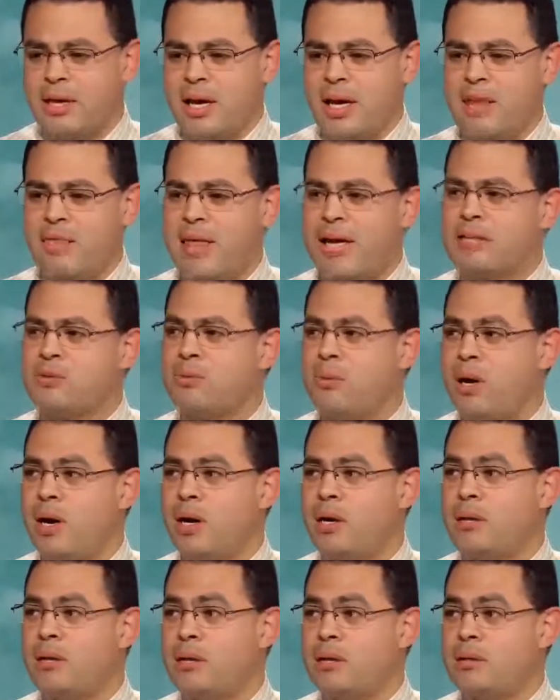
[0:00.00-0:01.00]
And that's
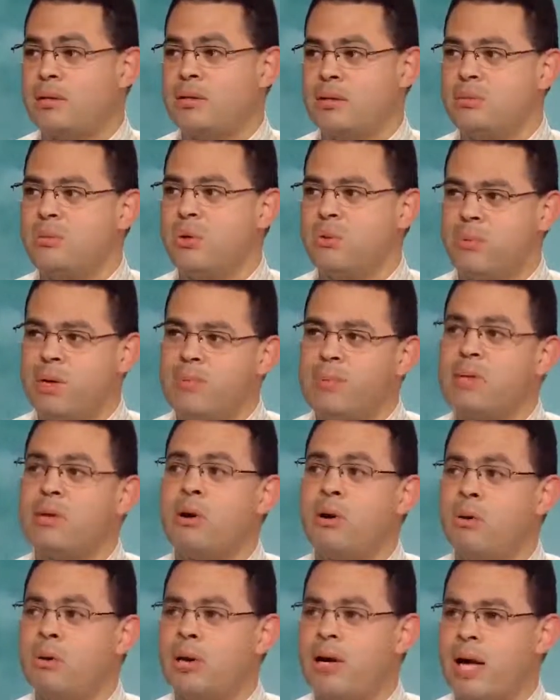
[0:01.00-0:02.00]
why we've been
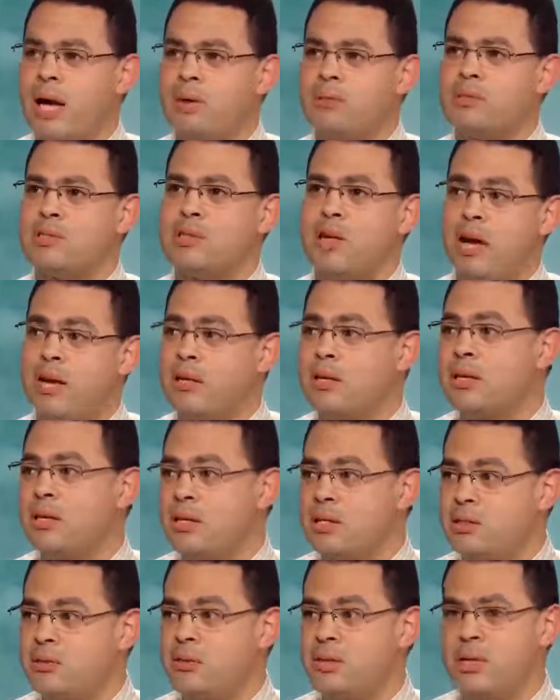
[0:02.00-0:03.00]
going outside of the
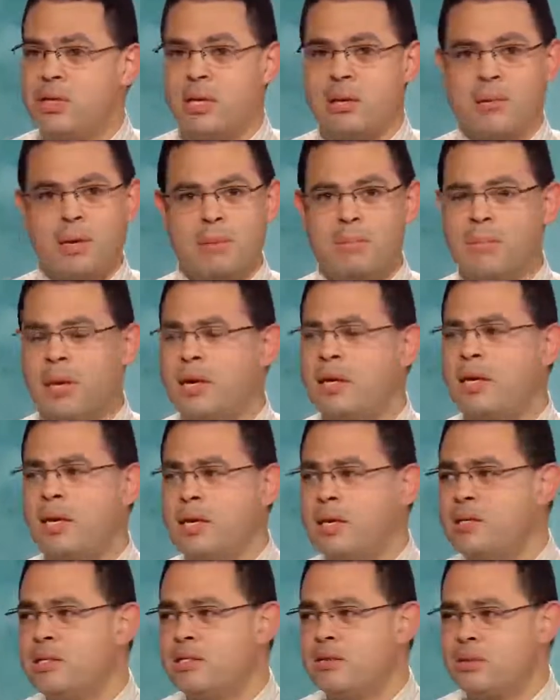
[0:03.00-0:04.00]
country and many
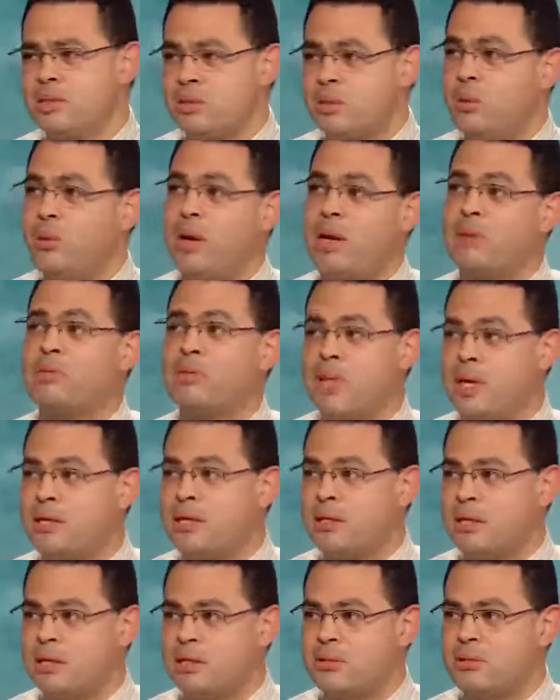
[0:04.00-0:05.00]
industries going outside the
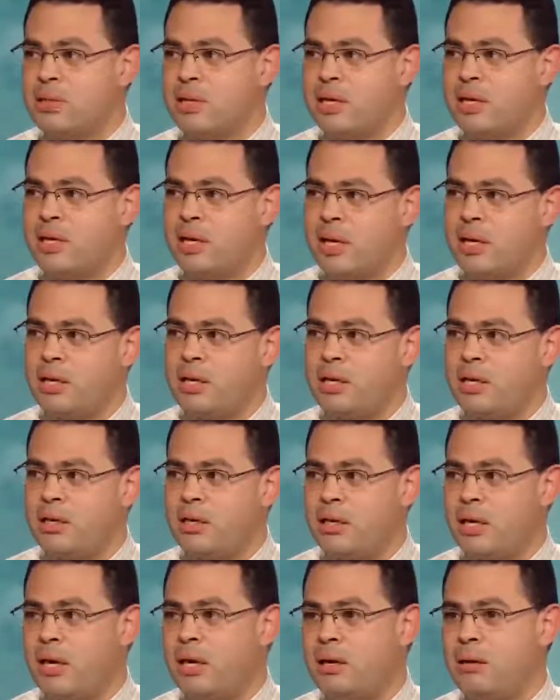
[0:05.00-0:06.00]
country and getting,
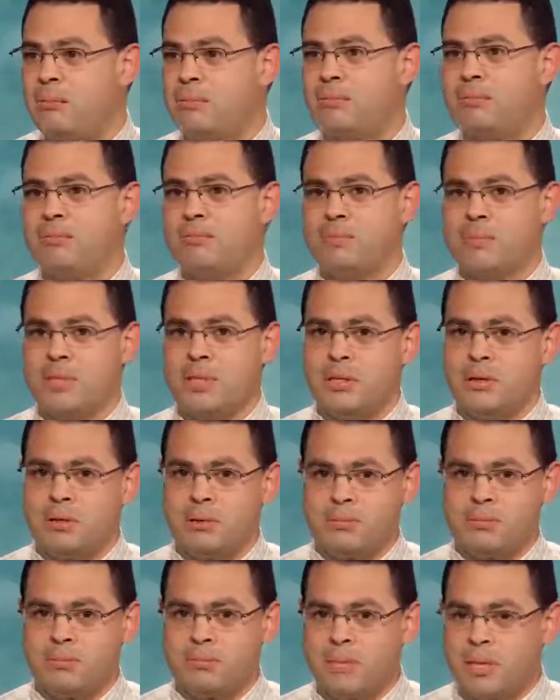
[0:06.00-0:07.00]

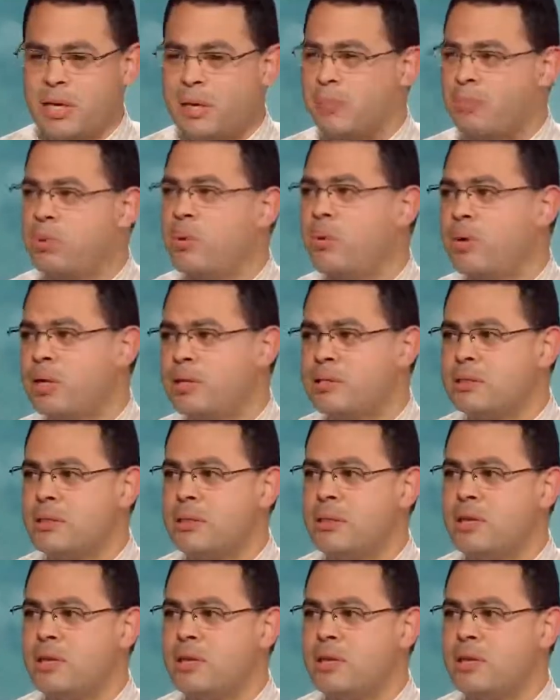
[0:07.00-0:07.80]
employees.